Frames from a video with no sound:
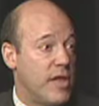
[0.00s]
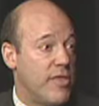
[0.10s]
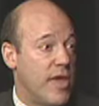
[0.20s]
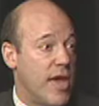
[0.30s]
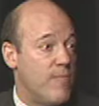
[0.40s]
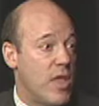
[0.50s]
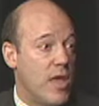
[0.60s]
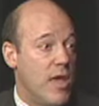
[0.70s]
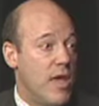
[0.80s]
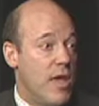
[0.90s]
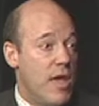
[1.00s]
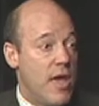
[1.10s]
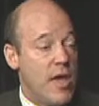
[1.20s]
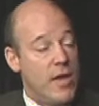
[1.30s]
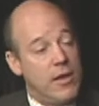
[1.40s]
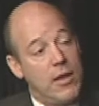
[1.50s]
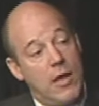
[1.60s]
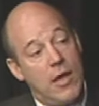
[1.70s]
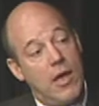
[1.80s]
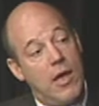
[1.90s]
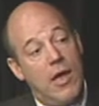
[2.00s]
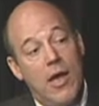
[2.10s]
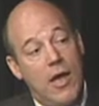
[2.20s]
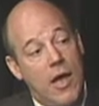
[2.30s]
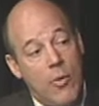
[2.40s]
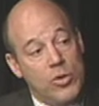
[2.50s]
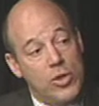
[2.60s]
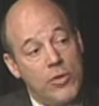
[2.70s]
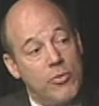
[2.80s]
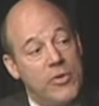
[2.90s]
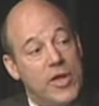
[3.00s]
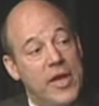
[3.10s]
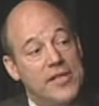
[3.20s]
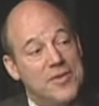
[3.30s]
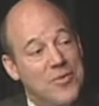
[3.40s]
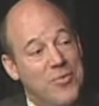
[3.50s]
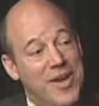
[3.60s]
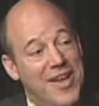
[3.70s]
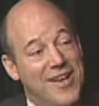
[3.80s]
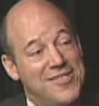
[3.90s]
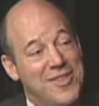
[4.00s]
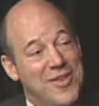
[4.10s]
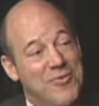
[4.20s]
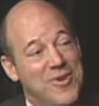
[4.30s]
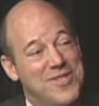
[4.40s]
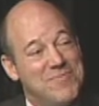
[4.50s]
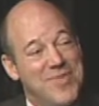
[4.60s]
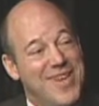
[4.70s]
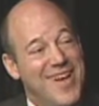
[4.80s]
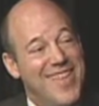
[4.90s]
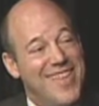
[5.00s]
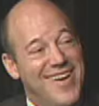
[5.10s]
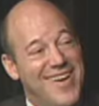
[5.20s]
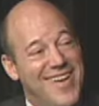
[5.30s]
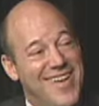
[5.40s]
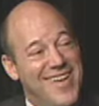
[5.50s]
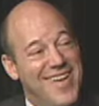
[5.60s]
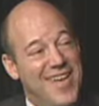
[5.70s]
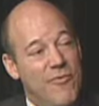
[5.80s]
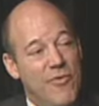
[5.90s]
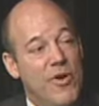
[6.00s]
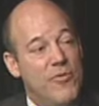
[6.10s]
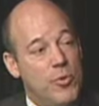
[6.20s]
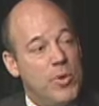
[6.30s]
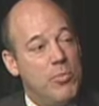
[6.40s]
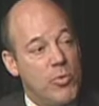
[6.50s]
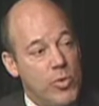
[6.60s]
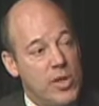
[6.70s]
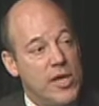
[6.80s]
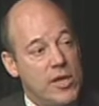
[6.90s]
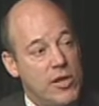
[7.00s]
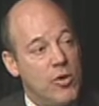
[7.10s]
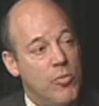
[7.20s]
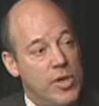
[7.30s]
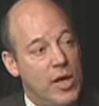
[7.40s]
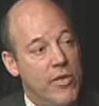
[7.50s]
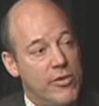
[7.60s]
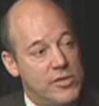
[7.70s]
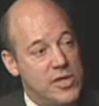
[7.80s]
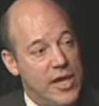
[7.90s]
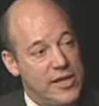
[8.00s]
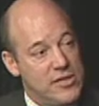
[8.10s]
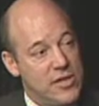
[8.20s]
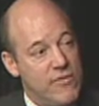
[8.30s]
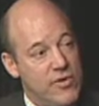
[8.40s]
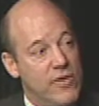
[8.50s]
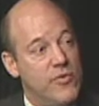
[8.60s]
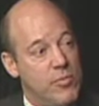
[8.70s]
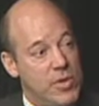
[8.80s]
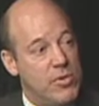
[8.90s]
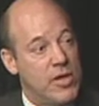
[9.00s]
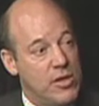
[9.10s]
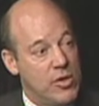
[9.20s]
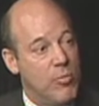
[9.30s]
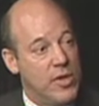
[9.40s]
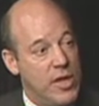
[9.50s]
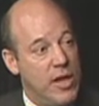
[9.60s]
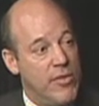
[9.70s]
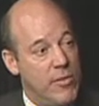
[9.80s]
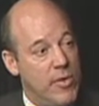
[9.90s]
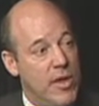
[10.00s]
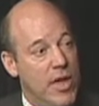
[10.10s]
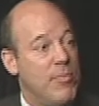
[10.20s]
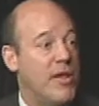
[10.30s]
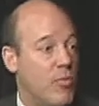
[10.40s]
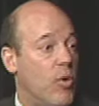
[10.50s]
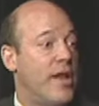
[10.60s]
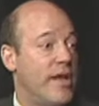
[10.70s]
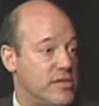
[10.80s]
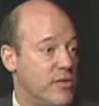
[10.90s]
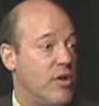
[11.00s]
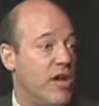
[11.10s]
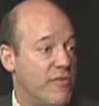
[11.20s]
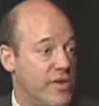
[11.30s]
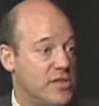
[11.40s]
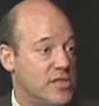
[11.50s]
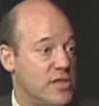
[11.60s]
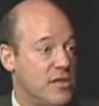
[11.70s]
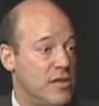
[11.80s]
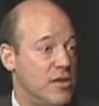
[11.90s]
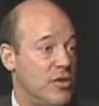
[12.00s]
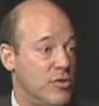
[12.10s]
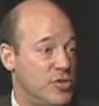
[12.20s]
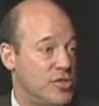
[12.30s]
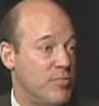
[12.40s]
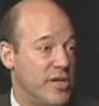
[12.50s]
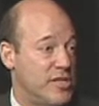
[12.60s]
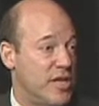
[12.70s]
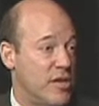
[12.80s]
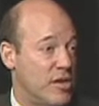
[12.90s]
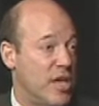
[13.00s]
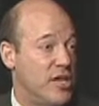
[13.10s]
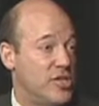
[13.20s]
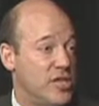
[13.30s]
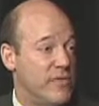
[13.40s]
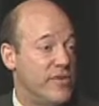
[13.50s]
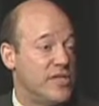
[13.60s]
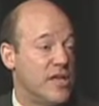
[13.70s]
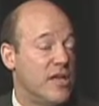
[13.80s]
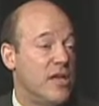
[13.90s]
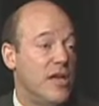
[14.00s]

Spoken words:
like that. And I would look through the gates of the White House and think, what's beyond there? Very few people really get to go beyond those gates, and then very few people get to go beyond them and make the White House their office, let alone just a place they could occasionally visit.